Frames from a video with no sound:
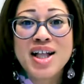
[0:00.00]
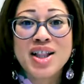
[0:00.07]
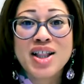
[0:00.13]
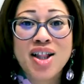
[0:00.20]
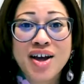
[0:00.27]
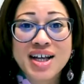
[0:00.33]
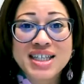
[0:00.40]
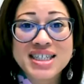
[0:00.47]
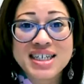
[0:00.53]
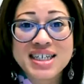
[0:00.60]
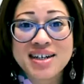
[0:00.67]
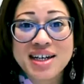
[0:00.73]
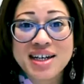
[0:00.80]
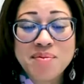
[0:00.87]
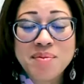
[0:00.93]
Log into
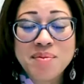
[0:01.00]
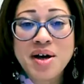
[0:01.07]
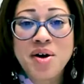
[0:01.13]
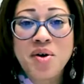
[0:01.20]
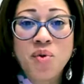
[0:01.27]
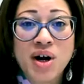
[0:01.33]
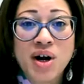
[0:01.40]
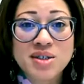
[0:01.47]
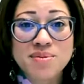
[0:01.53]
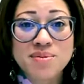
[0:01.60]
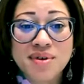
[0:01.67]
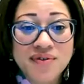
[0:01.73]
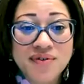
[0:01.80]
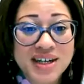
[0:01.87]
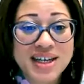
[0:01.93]
your email, watch
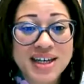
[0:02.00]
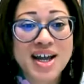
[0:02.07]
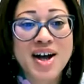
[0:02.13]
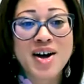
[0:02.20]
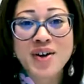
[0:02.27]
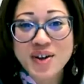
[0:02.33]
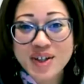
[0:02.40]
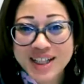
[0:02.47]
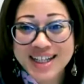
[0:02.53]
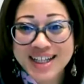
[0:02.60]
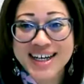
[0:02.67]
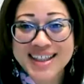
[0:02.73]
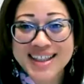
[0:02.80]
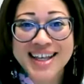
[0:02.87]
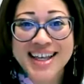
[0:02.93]
my video,
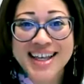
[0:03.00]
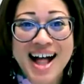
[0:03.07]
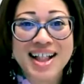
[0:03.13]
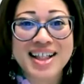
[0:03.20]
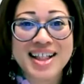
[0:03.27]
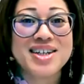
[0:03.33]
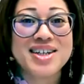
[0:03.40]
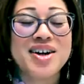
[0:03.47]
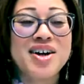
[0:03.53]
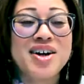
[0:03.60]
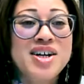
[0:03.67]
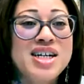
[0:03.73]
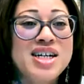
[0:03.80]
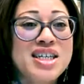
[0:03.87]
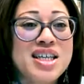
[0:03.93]
look at the calendar
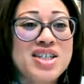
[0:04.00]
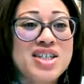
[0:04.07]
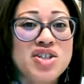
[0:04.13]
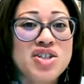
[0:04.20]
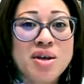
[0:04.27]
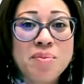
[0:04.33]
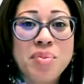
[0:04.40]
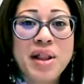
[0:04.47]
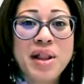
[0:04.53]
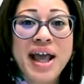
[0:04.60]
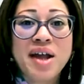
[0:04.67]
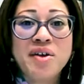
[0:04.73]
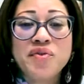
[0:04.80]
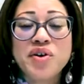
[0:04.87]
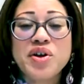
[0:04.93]
so that you can
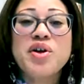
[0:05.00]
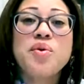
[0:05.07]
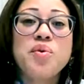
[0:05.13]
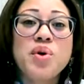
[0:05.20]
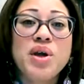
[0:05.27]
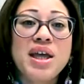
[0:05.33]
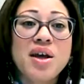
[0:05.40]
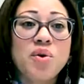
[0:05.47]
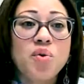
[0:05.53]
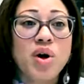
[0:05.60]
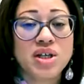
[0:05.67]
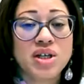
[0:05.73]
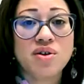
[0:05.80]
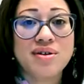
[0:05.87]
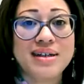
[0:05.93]
plan for your week and
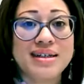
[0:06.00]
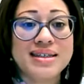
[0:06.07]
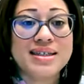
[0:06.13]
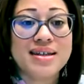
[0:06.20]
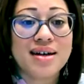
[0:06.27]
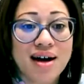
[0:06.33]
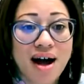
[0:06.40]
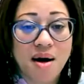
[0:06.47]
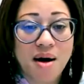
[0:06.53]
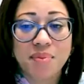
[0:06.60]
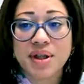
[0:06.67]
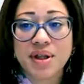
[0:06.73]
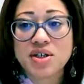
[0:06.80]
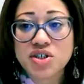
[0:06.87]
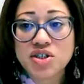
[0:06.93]
what you need to
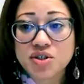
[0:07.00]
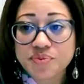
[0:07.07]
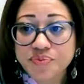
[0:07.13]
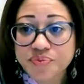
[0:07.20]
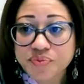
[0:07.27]
accomplish.